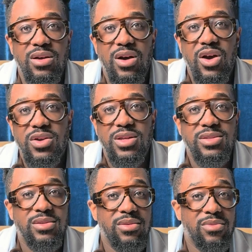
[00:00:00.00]

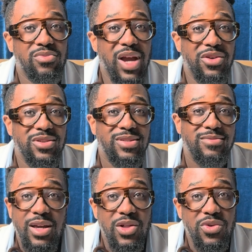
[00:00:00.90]
artists, writers,
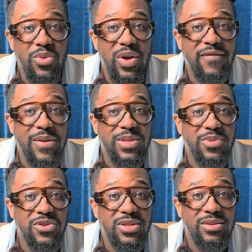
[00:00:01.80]
including one famous
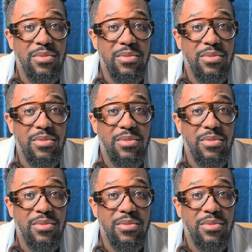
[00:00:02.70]
person,